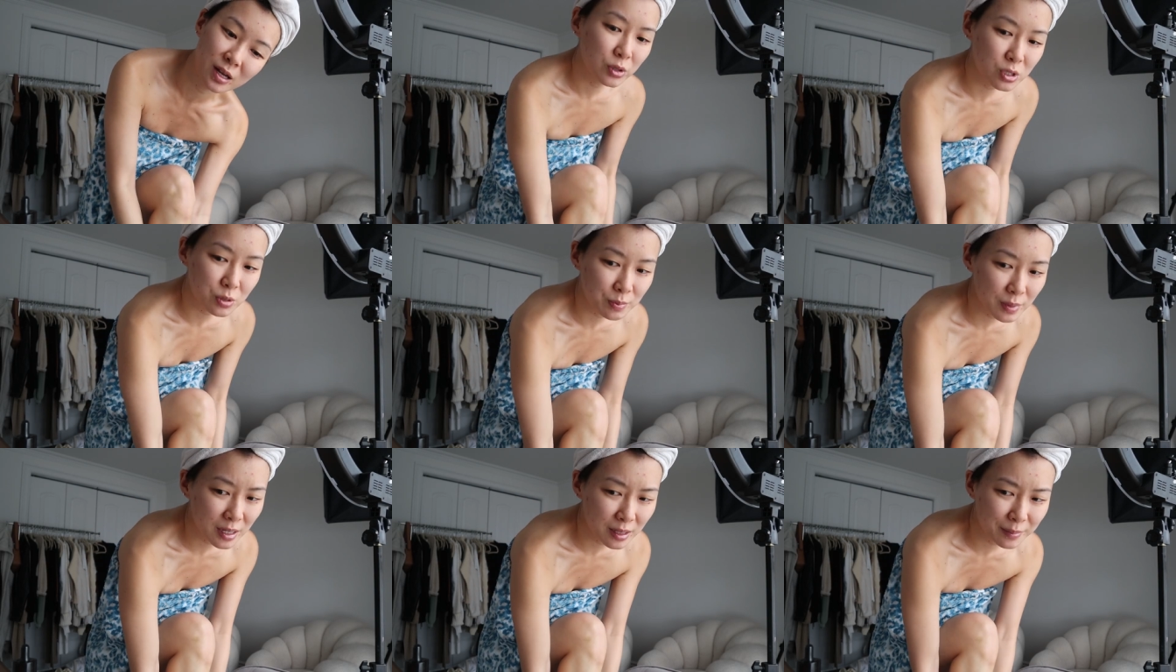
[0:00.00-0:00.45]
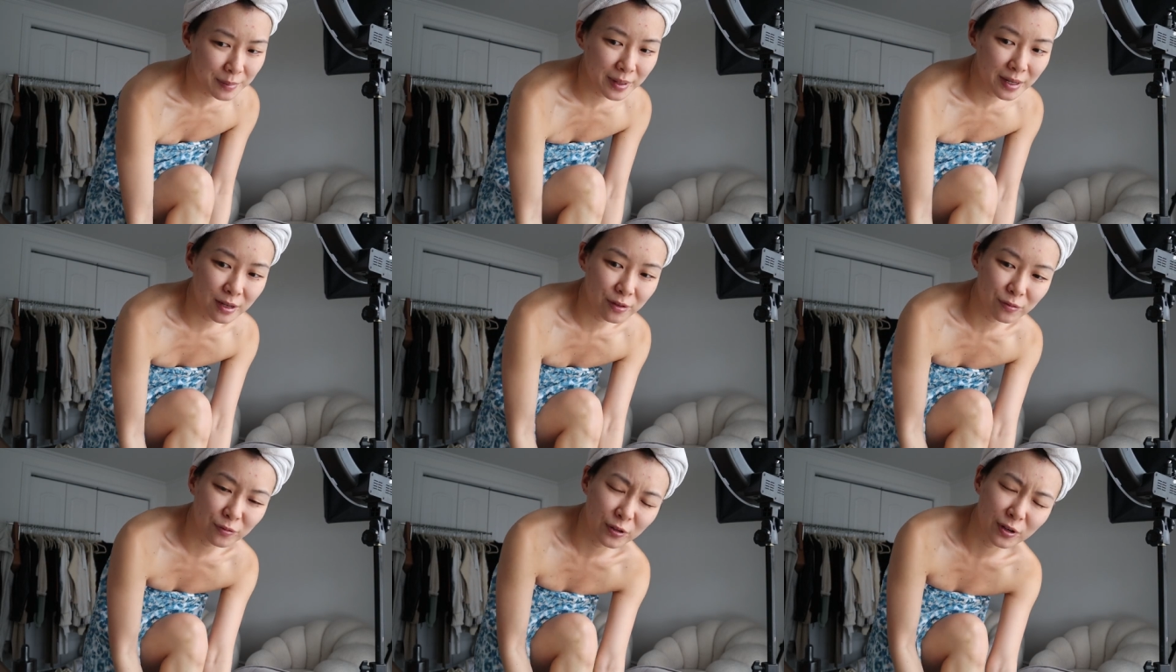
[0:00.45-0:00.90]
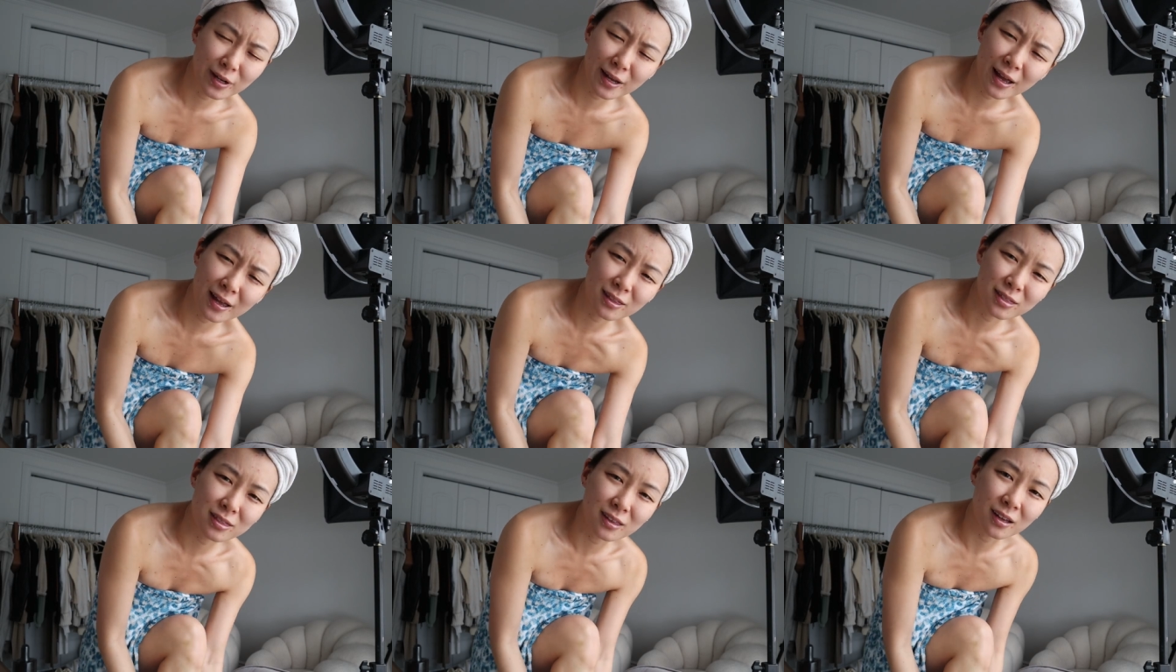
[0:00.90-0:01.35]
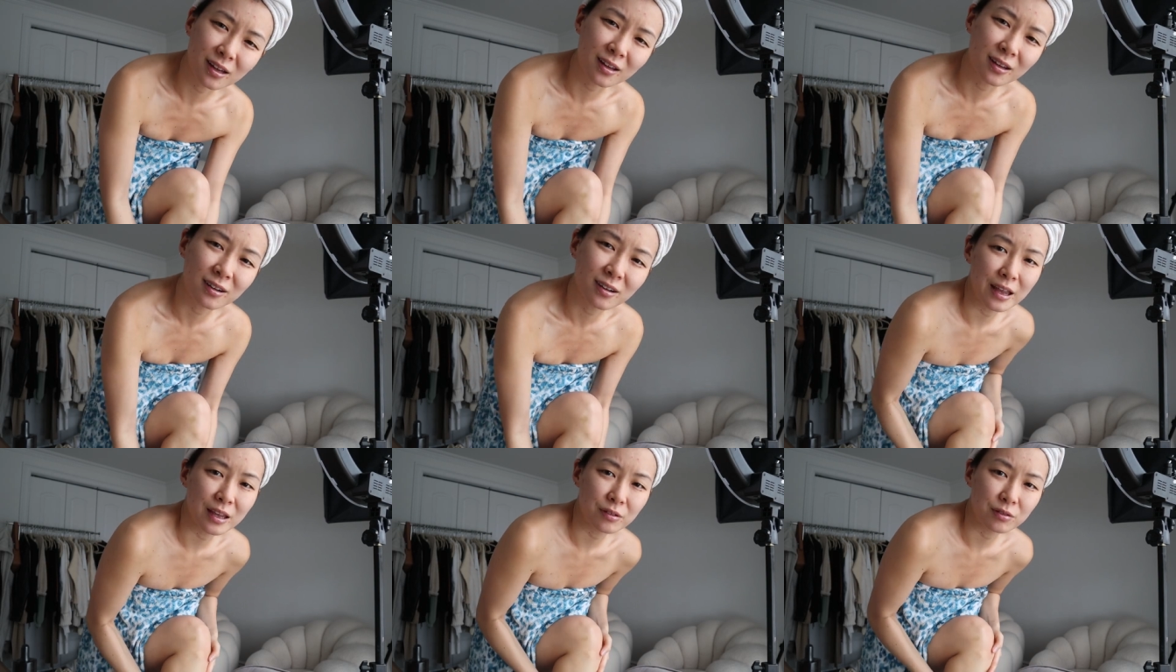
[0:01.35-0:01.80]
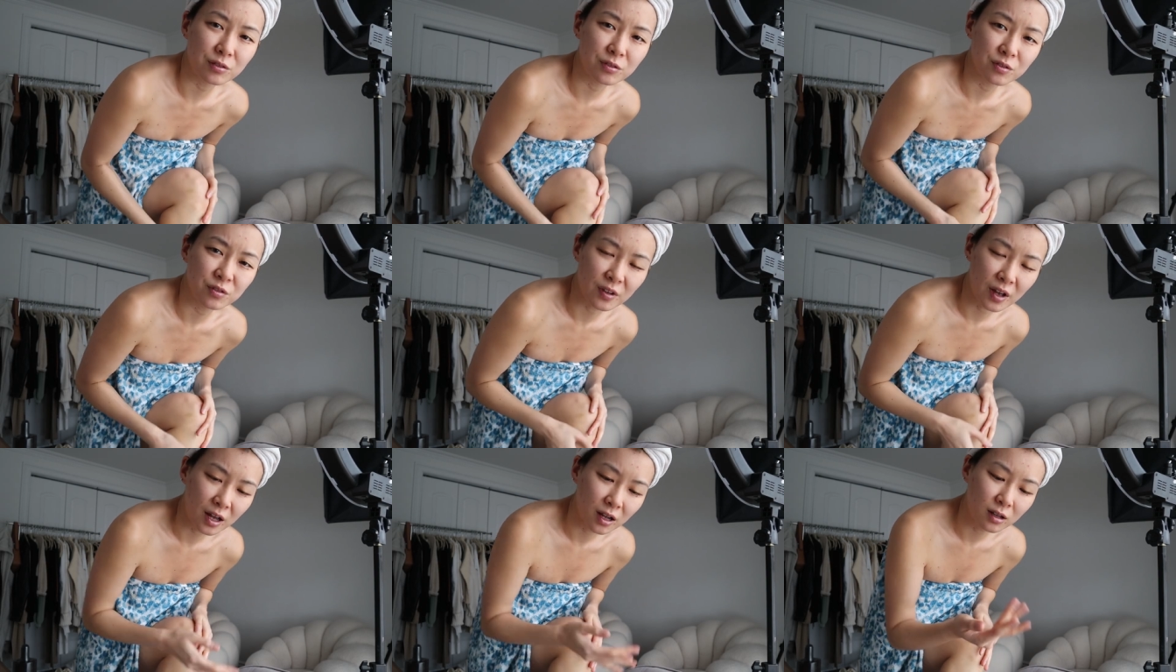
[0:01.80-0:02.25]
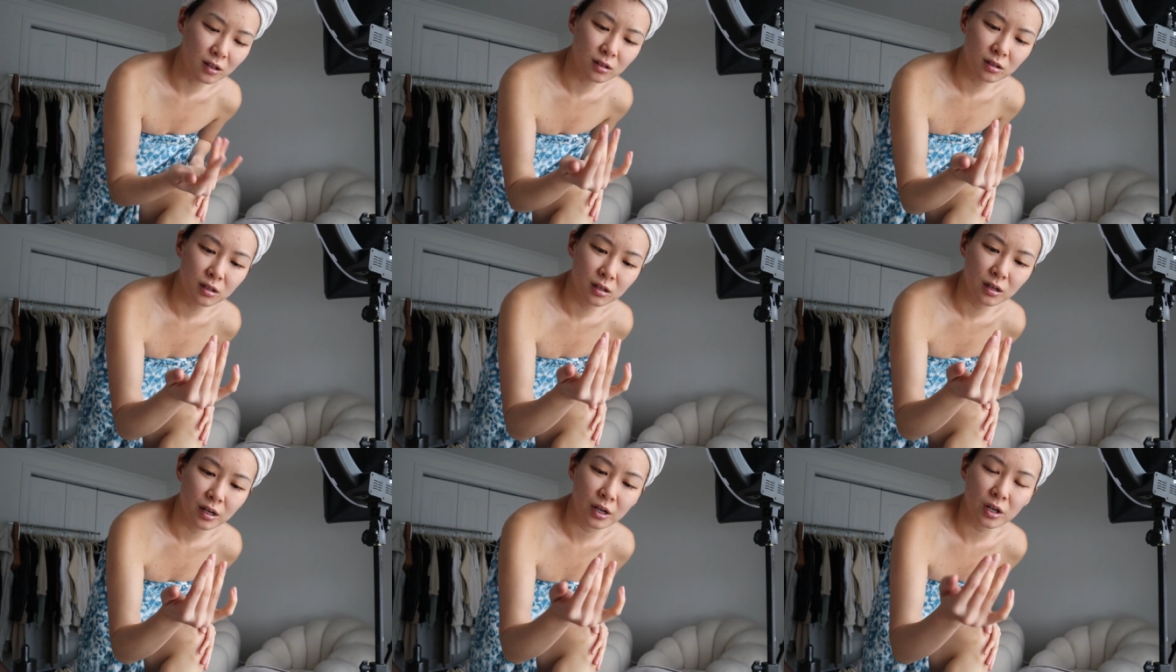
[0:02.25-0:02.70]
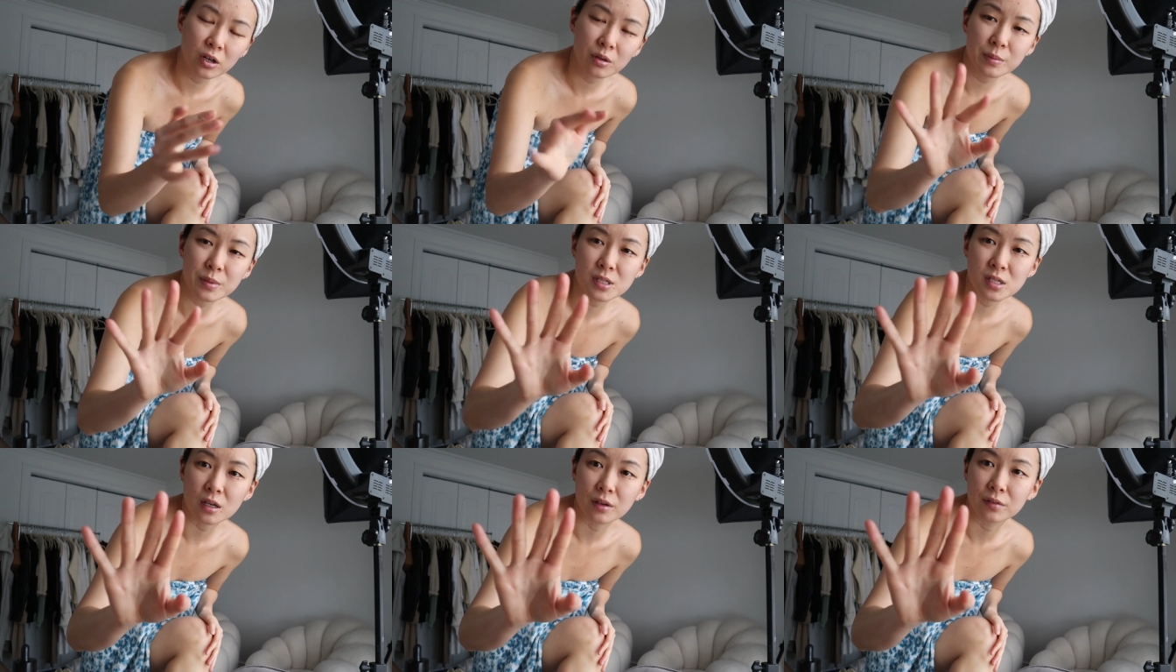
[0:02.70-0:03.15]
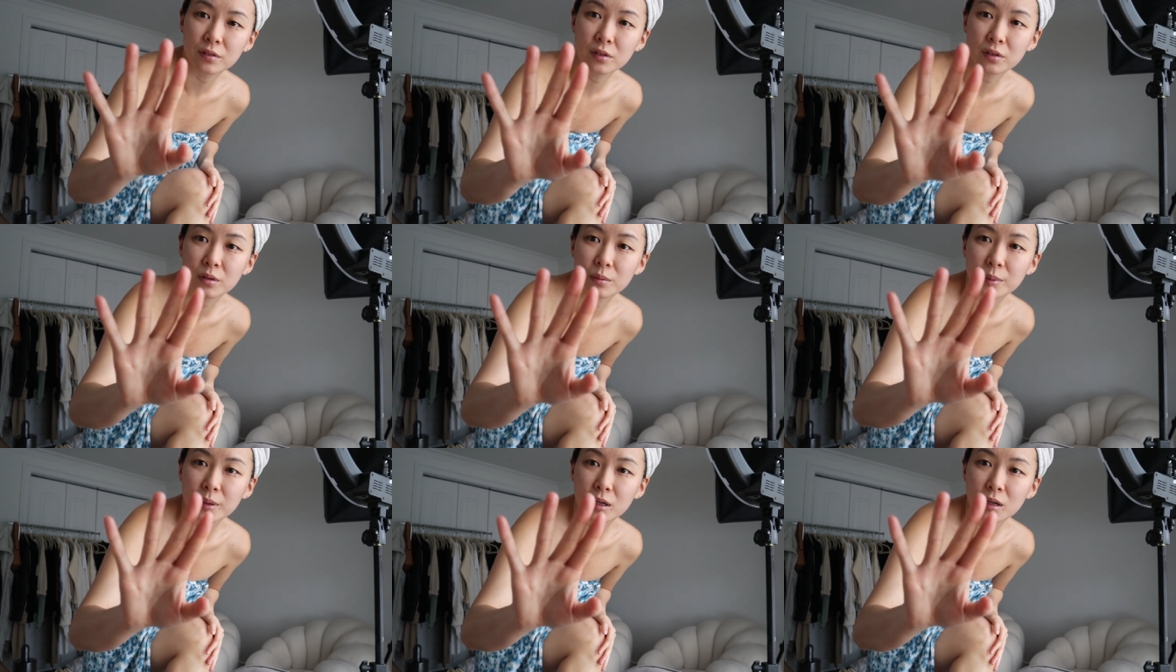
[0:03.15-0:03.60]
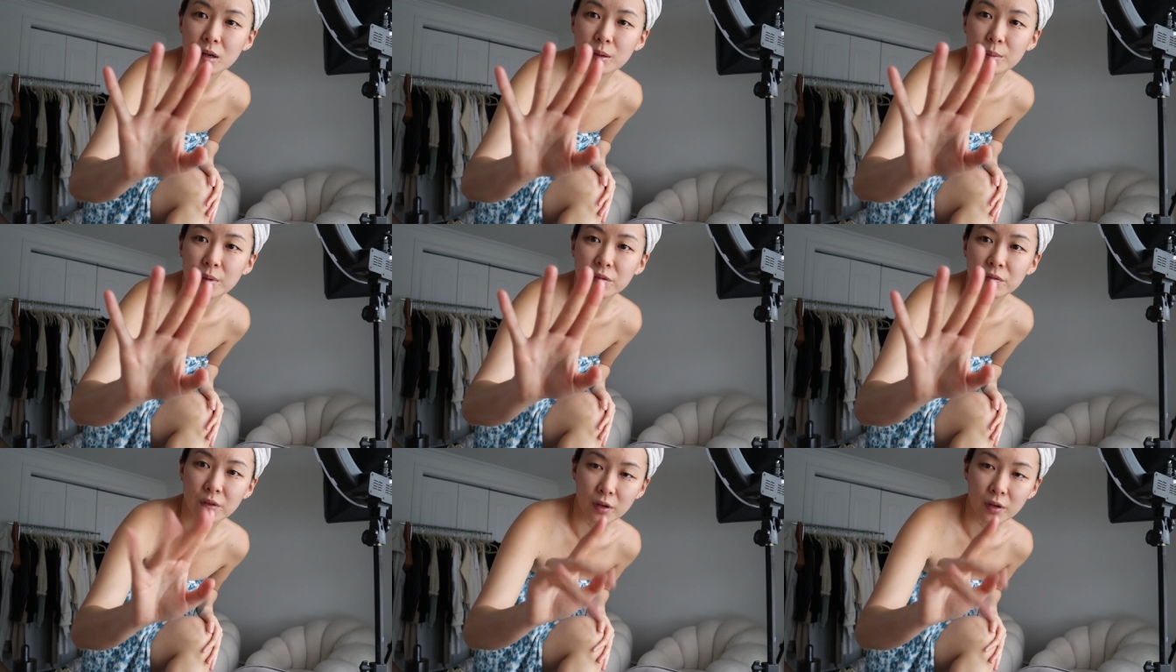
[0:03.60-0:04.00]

which made me forget that I even fell. I hurt myself a little bit on my